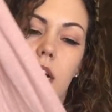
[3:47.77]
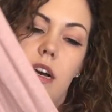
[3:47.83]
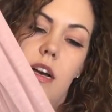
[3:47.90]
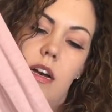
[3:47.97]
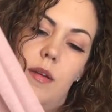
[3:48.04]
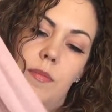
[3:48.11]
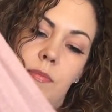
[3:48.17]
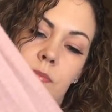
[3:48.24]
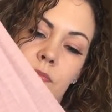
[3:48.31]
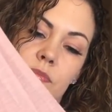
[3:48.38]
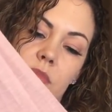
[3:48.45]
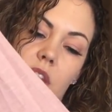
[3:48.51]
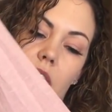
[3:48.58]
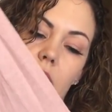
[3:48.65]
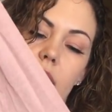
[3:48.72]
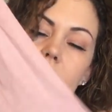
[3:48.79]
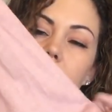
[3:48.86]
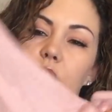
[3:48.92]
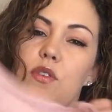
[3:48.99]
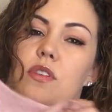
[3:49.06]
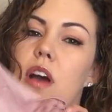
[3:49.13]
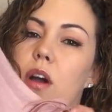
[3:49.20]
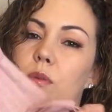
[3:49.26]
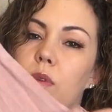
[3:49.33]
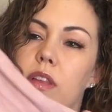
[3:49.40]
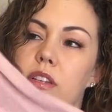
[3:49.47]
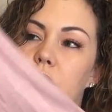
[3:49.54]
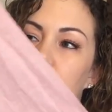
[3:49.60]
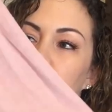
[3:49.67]
I like that they're not
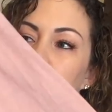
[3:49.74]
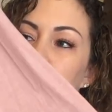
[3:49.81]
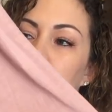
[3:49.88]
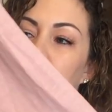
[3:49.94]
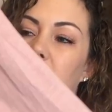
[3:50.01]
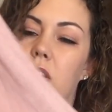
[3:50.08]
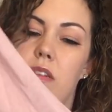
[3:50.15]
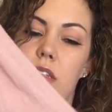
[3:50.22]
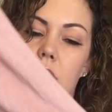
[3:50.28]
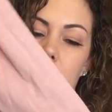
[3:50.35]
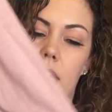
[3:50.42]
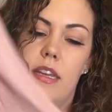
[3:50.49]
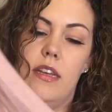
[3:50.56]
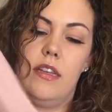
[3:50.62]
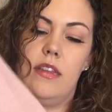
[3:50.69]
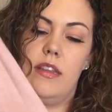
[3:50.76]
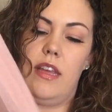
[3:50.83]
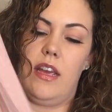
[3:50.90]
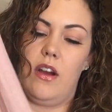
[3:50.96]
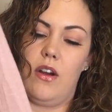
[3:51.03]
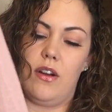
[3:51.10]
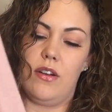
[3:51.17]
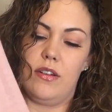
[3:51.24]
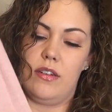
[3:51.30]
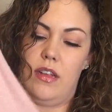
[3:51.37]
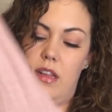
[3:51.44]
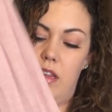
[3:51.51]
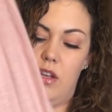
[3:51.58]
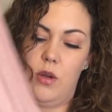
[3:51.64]
really too belled. Like, they
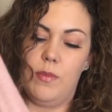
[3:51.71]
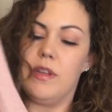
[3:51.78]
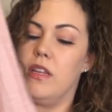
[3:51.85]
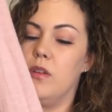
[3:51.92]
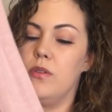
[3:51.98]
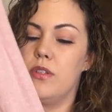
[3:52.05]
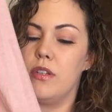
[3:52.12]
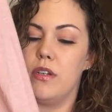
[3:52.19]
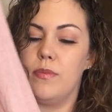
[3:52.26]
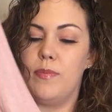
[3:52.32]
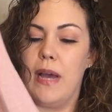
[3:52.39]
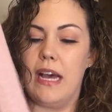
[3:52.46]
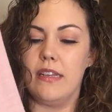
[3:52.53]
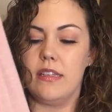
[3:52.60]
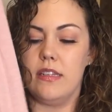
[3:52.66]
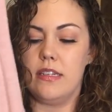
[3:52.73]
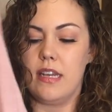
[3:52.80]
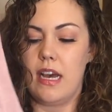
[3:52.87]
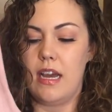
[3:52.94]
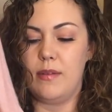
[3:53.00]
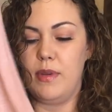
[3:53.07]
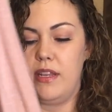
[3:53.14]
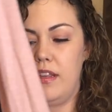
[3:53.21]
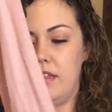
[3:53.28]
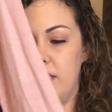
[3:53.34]
are a little bit looser past the tie, but